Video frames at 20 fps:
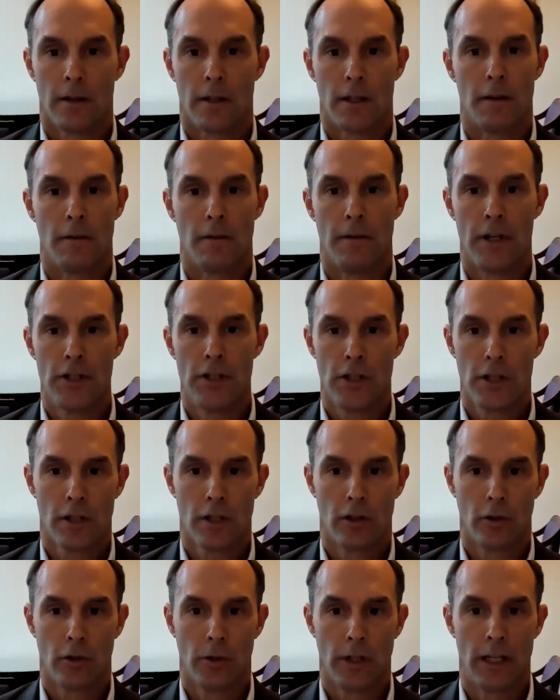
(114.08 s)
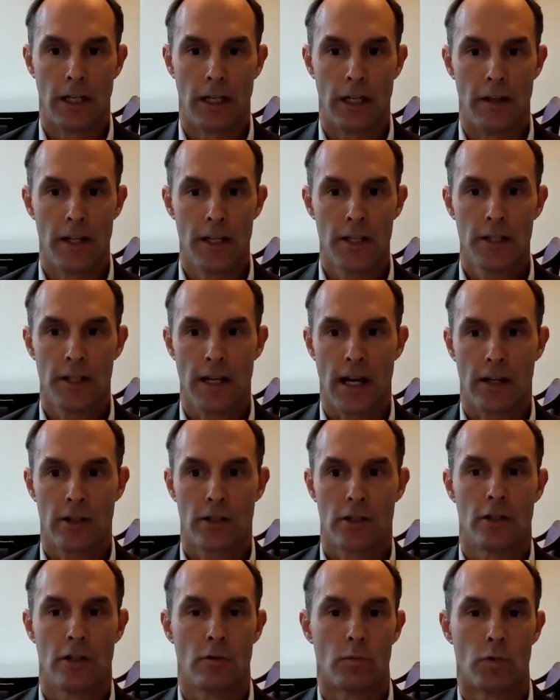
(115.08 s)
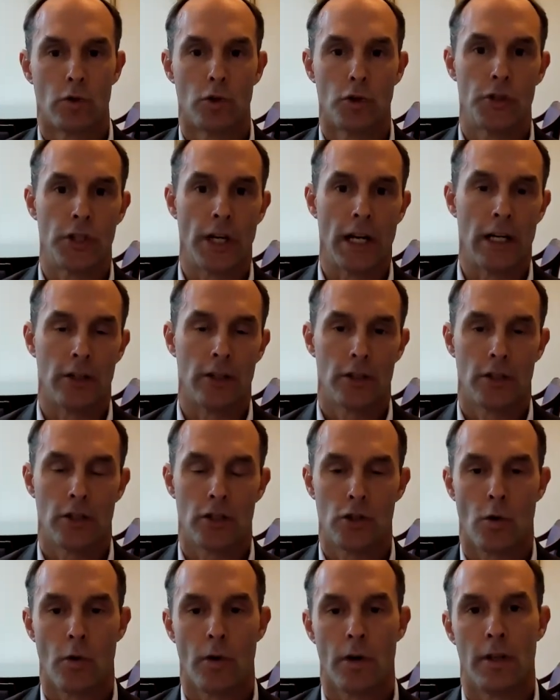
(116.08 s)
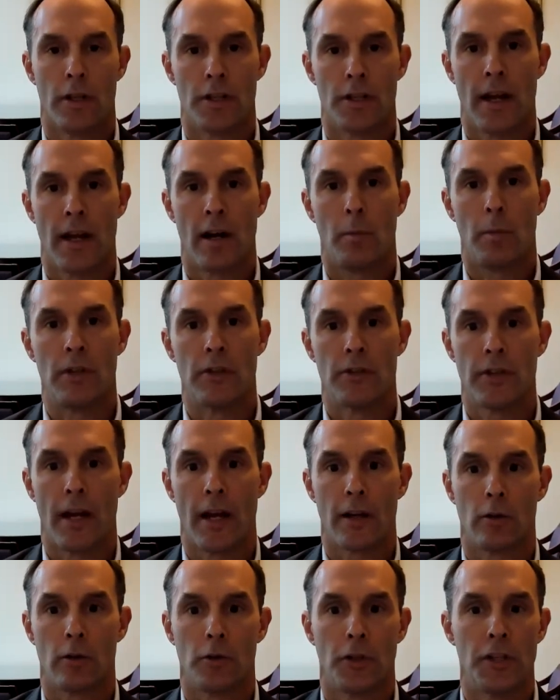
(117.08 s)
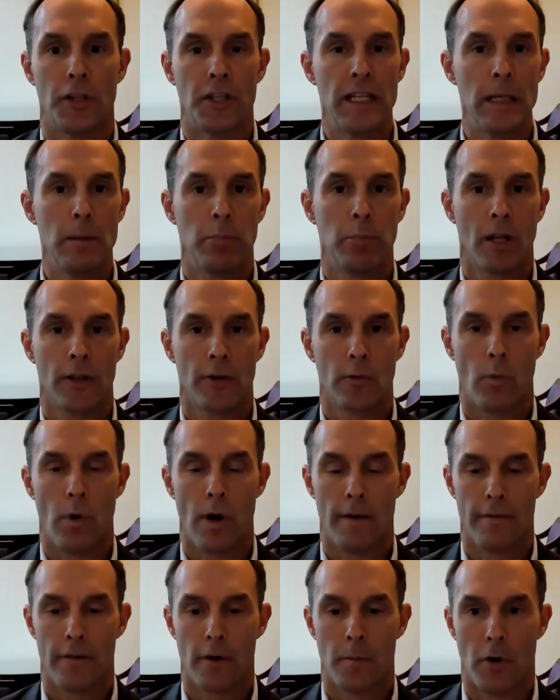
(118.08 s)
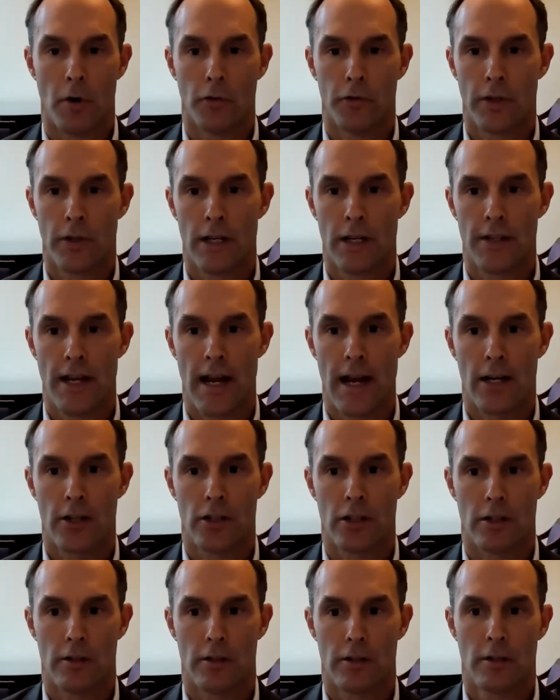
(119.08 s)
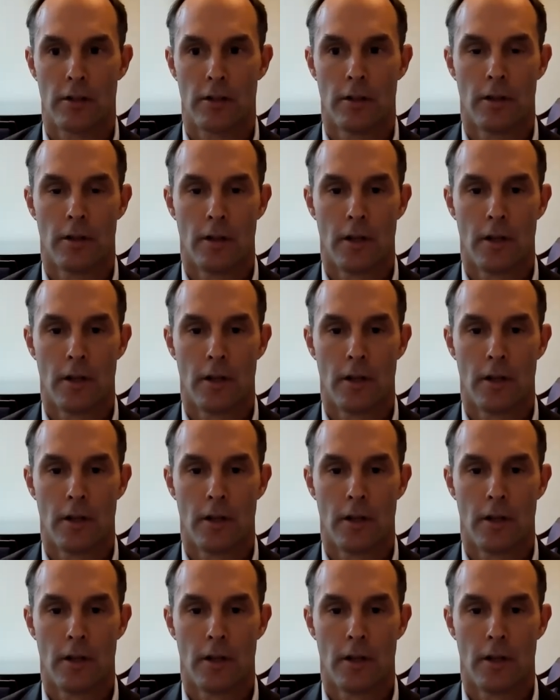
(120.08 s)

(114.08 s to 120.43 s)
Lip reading: The division included in this section the rule change to shorten the settlement cycle to T+1 for most transactions.